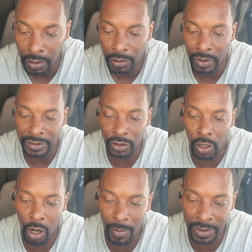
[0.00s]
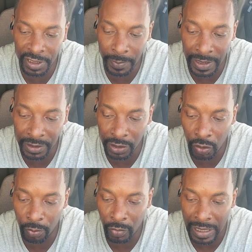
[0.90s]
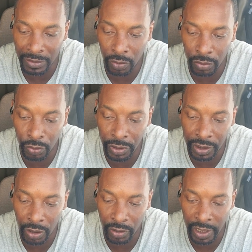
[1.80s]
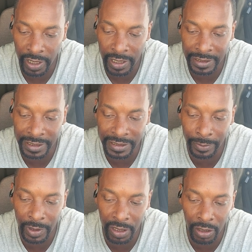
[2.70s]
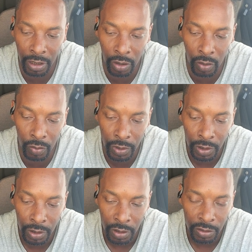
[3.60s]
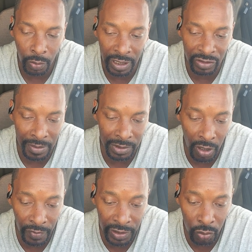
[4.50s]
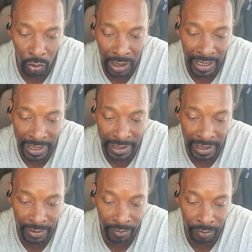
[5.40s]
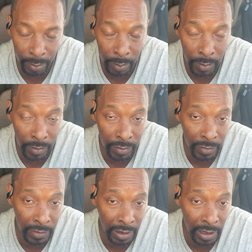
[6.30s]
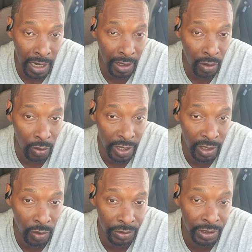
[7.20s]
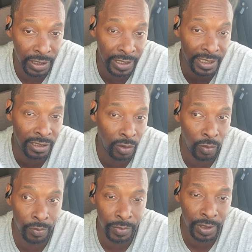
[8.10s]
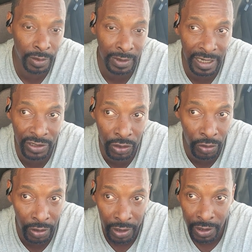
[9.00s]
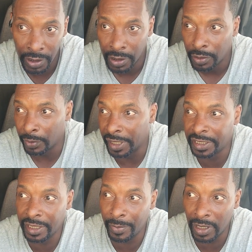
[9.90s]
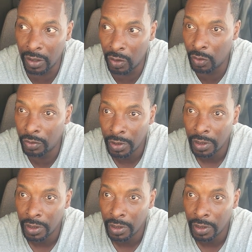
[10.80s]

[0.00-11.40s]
So I called my dispatcher and told him what I was going to do. He said okay. I said send me another load, so when I drop this off at 2 o'clock at night, I can go head on to the next load. He was like sure. Well, he sent me a load,